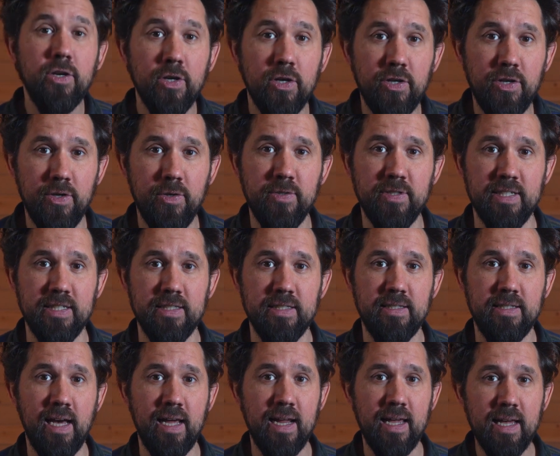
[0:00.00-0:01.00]
good news is
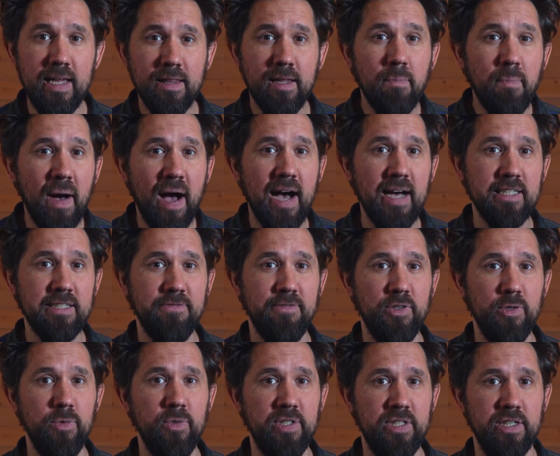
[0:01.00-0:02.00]
that in the past
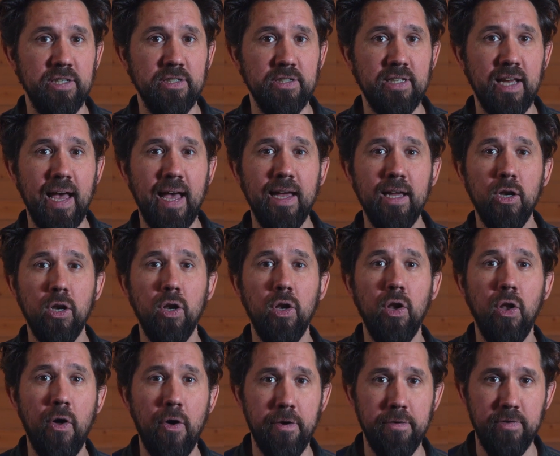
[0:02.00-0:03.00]
few years, a
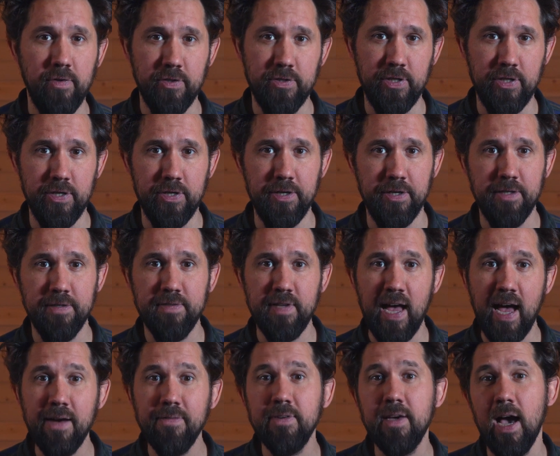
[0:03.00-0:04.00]
lot of alternatives
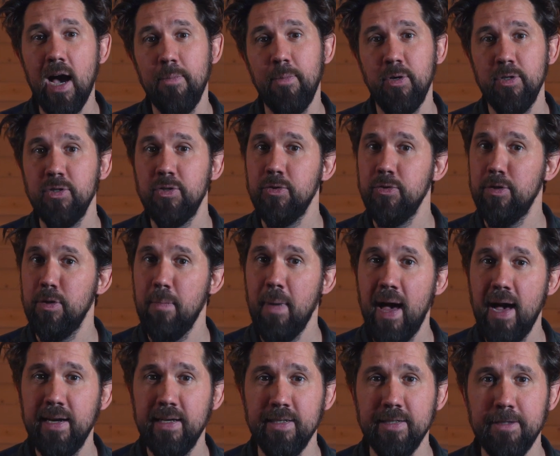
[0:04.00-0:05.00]
have come onto the
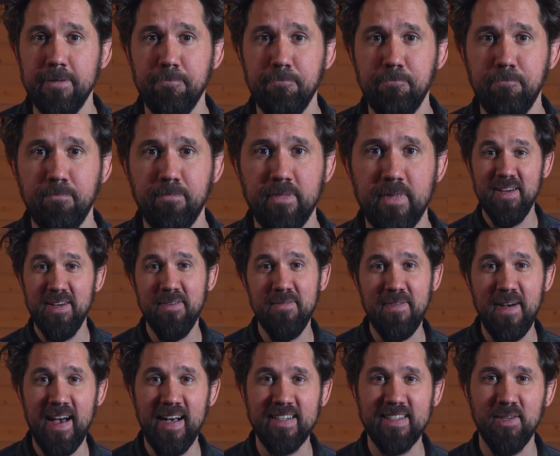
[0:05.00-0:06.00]
market. In
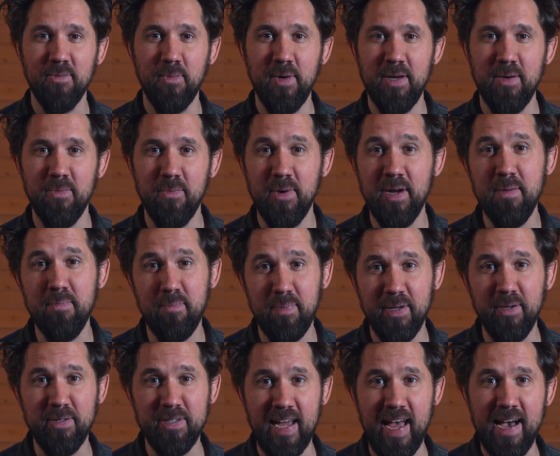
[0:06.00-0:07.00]
fact, when we
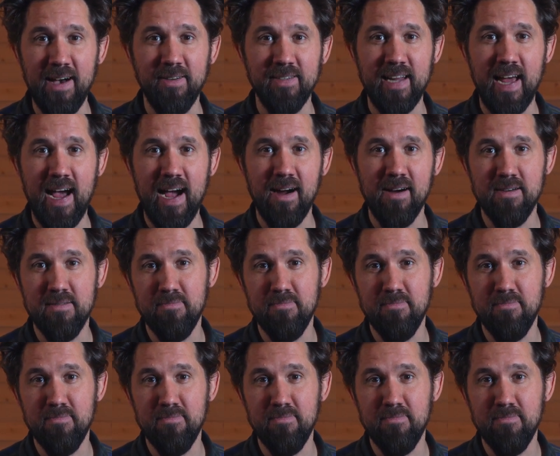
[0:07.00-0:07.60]
built out our